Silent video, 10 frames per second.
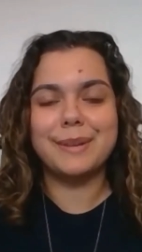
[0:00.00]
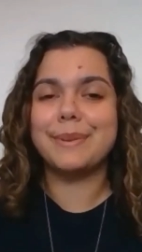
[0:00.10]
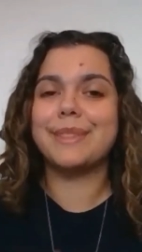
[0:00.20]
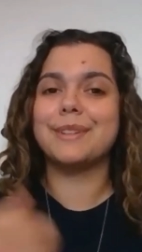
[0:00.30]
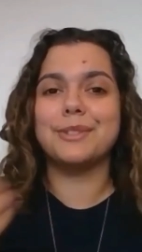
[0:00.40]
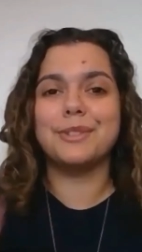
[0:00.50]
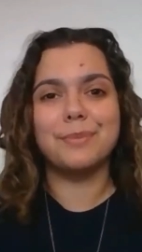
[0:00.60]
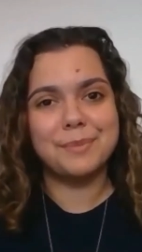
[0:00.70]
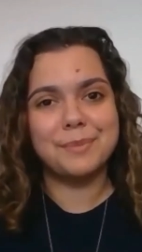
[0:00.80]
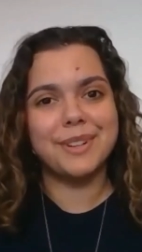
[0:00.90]
but there's so
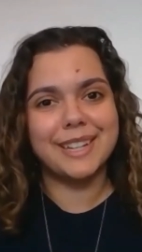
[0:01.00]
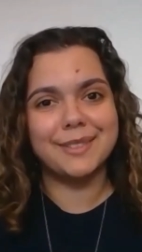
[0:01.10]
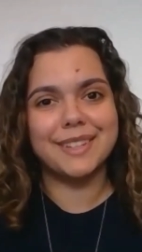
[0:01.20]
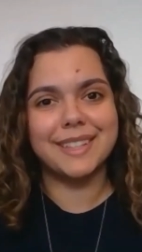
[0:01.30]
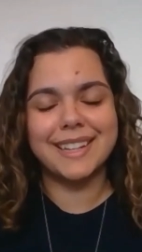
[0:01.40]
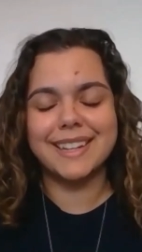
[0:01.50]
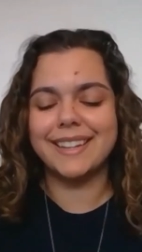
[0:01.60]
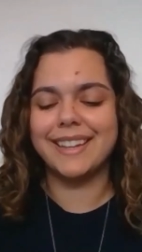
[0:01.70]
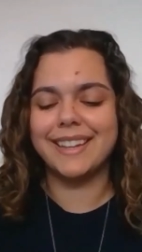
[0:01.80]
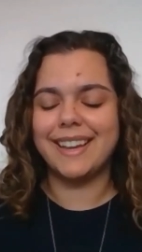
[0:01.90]
much more down the line.
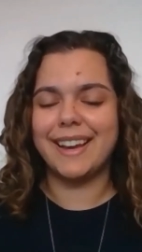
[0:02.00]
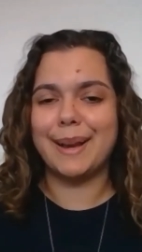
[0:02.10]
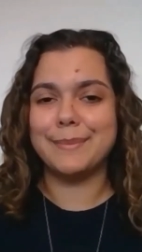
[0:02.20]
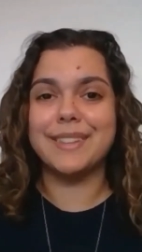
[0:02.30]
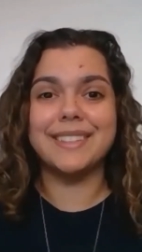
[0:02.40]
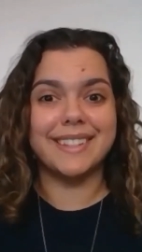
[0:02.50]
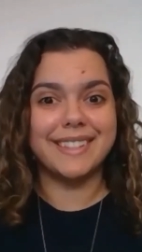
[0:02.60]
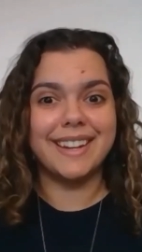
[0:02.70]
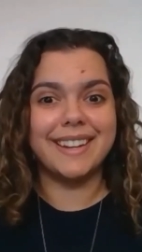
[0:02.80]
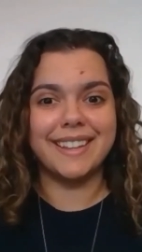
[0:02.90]
So it's
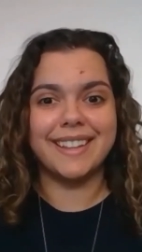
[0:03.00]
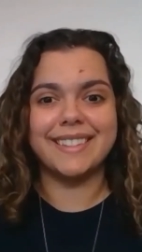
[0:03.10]
exciting.